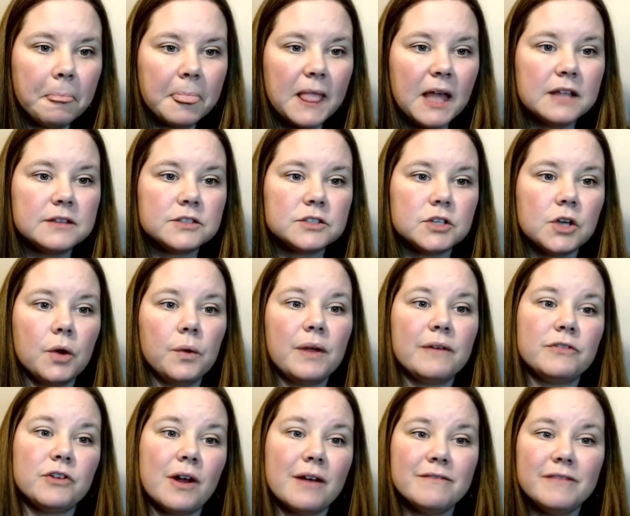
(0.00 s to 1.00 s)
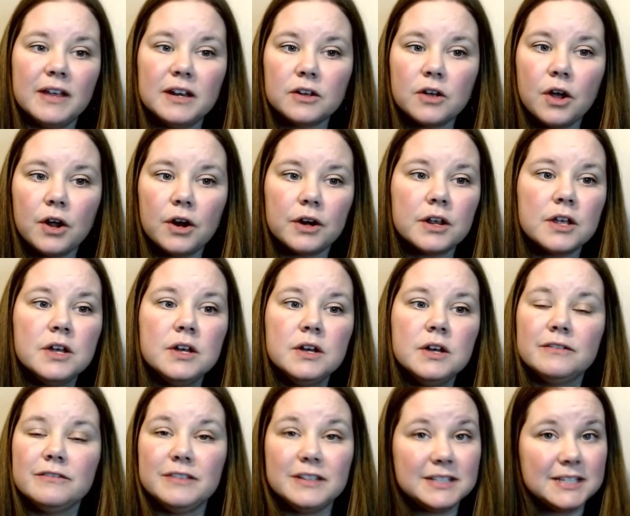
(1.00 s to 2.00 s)
And so if you're at Vanguard,
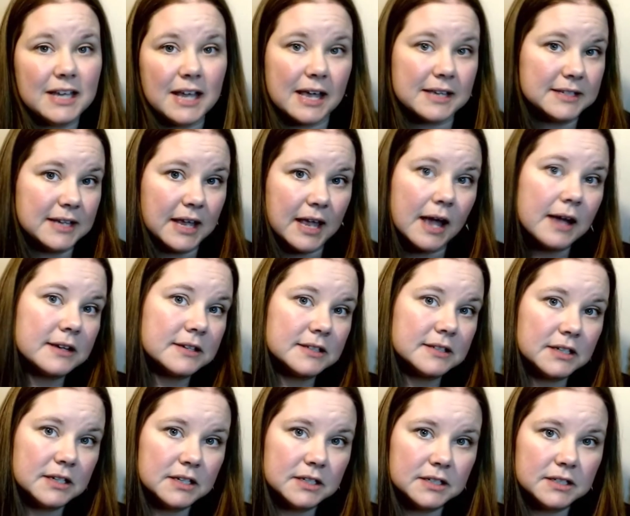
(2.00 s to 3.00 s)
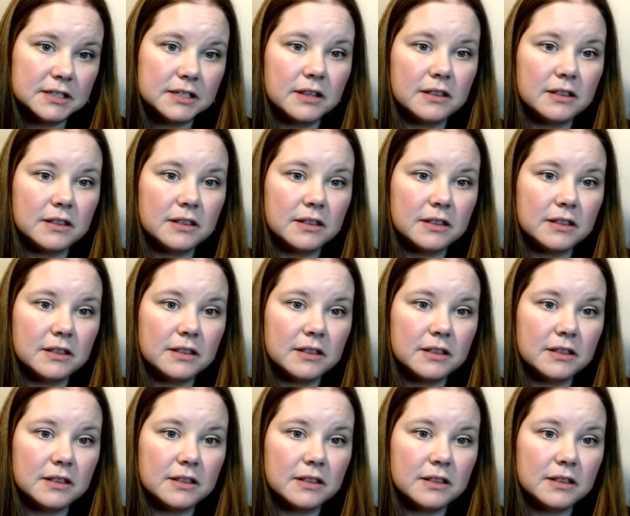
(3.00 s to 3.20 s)
Vtsax is